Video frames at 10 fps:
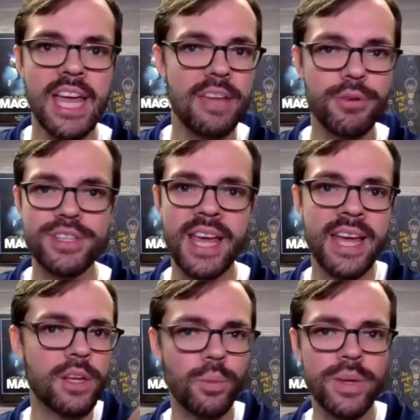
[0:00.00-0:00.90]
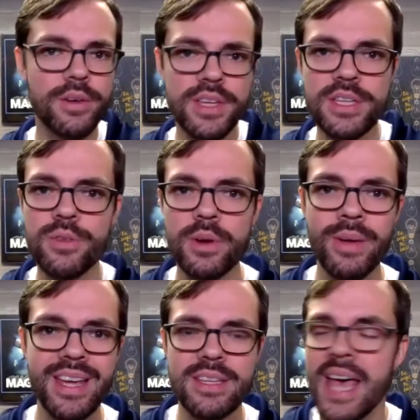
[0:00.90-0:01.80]
If you're saying, could we do this in three
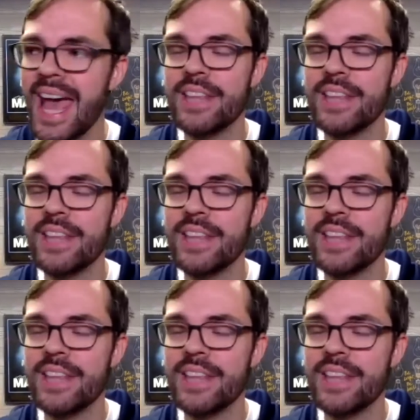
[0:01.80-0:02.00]
weeks?